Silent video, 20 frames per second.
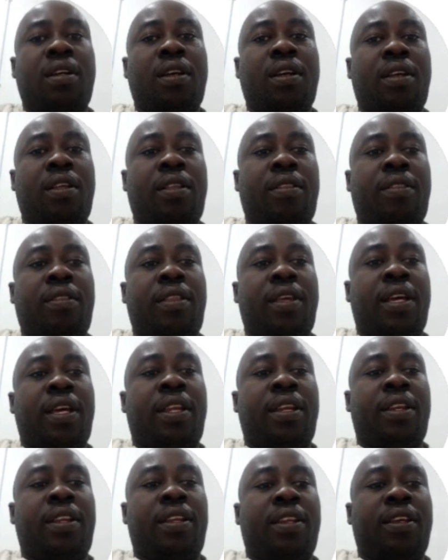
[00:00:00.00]

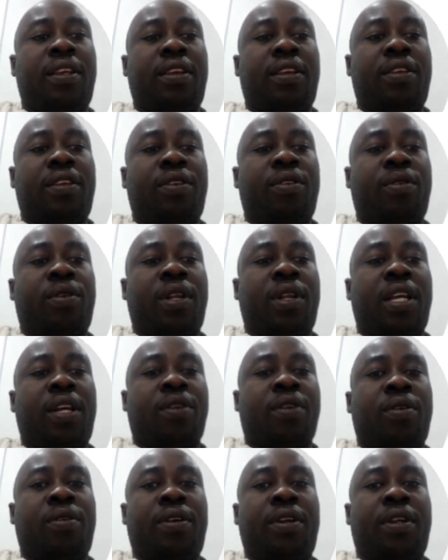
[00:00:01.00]
then you click
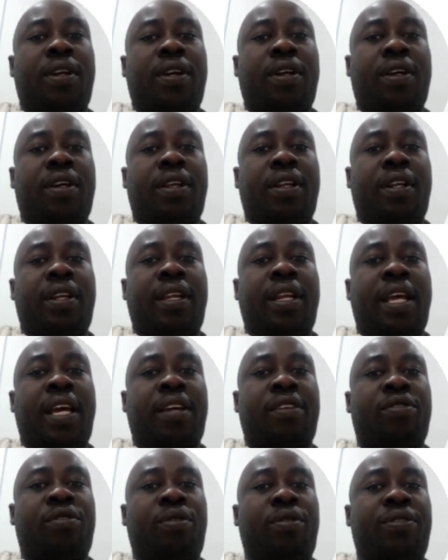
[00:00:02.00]
on
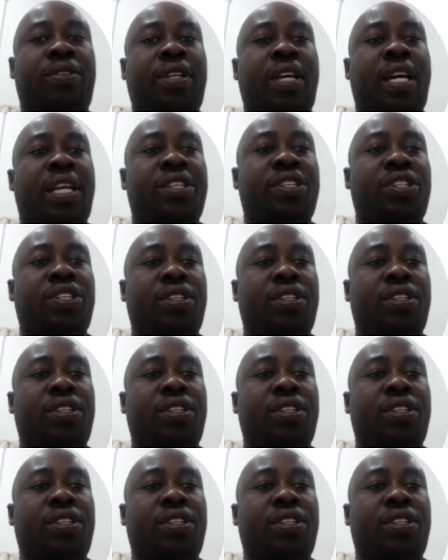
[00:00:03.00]
next or search.